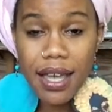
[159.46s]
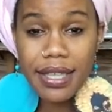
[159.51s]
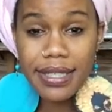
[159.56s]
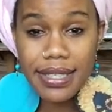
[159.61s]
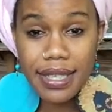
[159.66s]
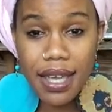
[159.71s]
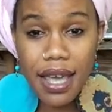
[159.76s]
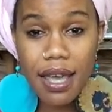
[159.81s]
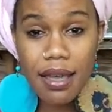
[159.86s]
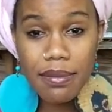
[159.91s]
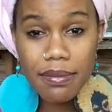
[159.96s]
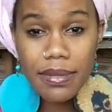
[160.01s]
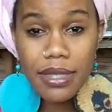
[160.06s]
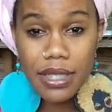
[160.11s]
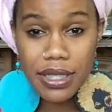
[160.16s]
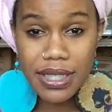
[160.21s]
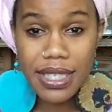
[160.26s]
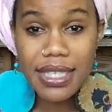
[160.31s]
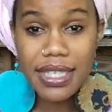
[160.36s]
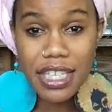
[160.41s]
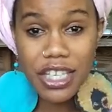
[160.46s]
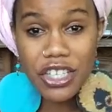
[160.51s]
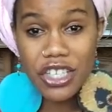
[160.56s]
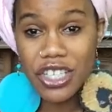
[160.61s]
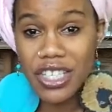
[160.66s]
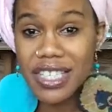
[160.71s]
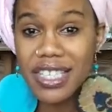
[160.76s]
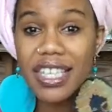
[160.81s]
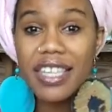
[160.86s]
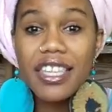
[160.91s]
to come to
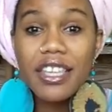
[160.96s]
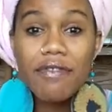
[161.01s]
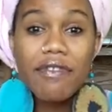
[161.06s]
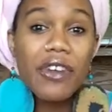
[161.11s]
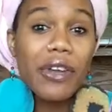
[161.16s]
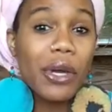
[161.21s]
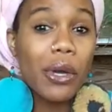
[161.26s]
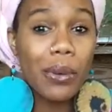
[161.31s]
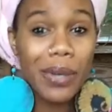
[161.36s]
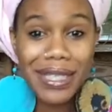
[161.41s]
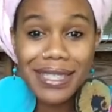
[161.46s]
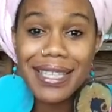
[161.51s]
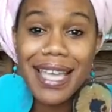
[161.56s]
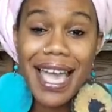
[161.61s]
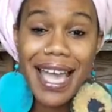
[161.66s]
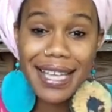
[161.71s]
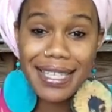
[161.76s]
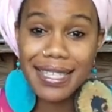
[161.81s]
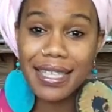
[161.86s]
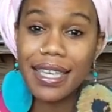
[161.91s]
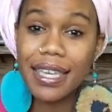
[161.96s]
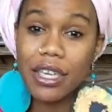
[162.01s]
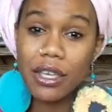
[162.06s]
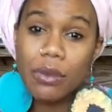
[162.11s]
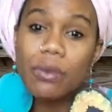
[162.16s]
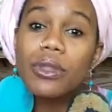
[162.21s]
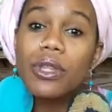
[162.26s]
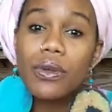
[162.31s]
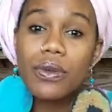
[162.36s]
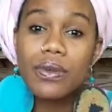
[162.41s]
decisions, and then very quick to
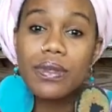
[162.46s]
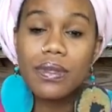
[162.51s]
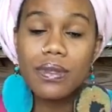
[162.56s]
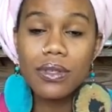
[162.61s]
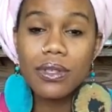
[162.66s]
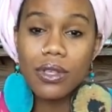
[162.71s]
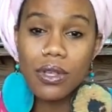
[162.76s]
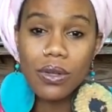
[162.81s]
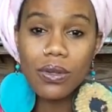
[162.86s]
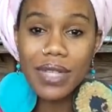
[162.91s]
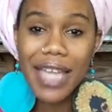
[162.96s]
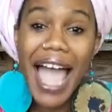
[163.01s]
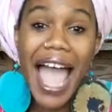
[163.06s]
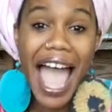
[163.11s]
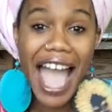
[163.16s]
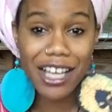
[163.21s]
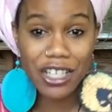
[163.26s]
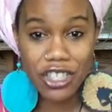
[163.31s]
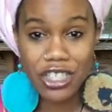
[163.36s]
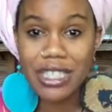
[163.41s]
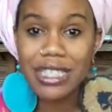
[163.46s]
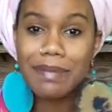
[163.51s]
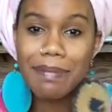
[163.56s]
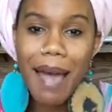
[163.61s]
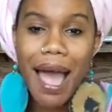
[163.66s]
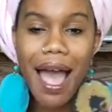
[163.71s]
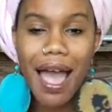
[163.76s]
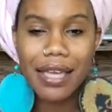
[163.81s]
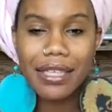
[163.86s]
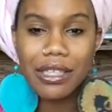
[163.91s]
execute those, the actions
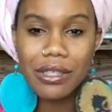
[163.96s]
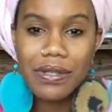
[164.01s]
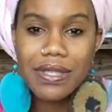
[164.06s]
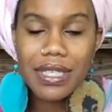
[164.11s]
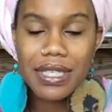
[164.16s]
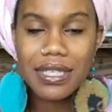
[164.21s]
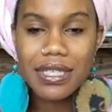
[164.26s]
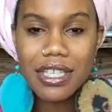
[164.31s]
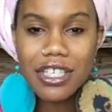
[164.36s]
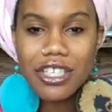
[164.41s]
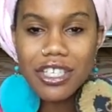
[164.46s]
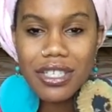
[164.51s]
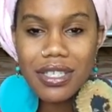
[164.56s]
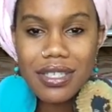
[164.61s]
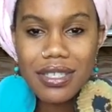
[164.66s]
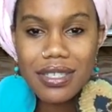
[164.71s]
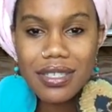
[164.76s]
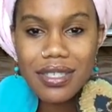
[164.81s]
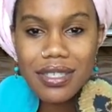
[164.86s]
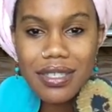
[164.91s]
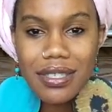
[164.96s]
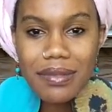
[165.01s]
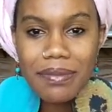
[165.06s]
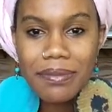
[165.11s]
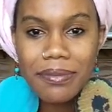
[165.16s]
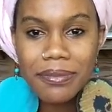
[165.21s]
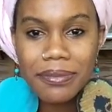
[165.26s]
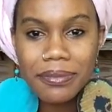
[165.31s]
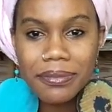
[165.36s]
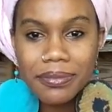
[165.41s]
behind those
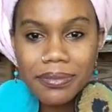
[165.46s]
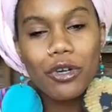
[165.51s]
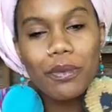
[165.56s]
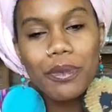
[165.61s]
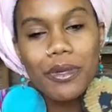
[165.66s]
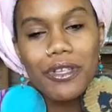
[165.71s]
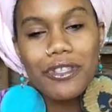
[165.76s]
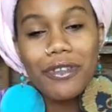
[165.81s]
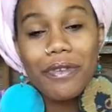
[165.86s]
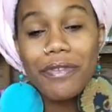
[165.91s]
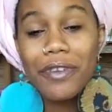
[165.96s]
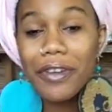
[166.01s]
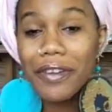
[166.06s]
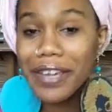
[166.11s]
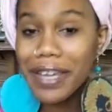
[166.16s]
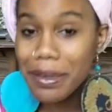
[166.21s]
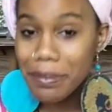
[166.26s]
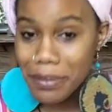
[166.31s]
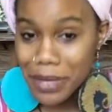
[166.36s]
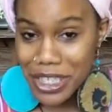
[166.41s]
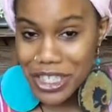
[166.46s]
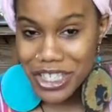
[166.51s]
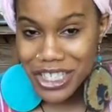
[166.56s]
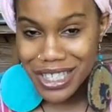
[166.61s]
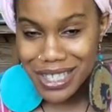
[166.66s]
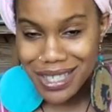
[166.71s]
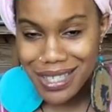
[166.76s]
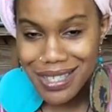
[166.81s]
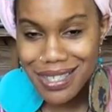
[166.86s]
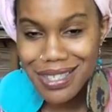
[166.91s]
decisions. Scorpios are very
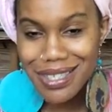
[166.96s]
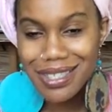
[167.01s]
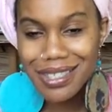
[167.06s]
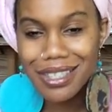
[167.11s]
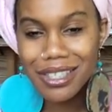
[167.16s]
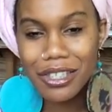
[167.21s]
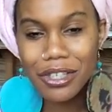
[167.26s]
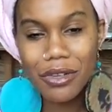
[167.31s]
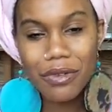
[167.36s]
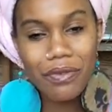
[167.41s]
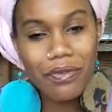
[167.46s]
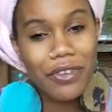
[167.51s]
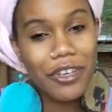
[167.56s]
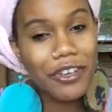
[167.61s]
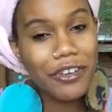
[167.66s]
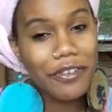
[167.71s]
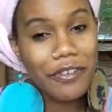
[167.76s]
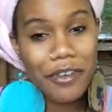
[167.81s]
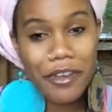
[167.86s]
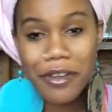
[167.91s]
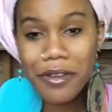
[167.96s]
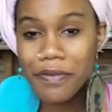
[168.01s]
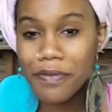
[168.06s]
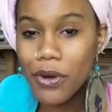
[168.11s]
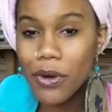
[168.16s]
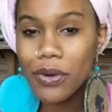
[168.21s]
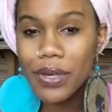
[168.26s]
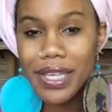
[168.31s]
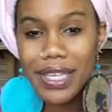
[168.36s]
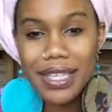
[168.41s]
ambitious, very
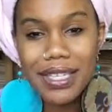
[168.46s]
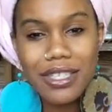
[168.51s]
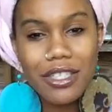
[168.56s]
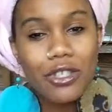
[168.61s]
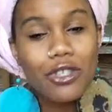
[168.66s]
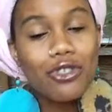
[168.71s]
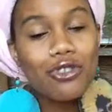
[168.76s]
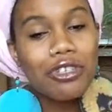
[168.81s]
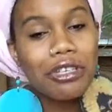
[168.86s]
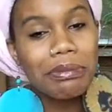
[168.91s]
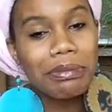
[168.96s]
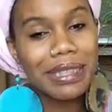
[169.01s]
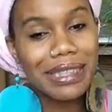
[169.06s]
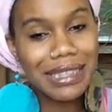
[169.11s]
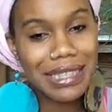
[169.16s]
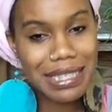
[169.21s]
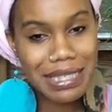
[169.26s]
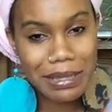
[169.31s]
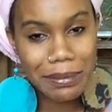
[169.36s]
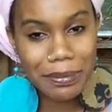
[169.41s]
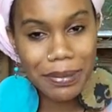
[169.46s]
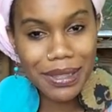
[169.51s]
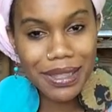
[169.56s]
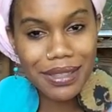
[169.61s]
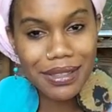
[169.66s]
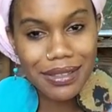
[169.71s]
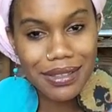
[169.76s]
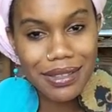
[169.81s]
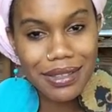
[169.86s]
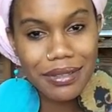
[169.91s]
focused, extremely
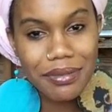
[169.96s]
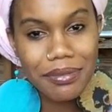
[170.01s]
disciplined.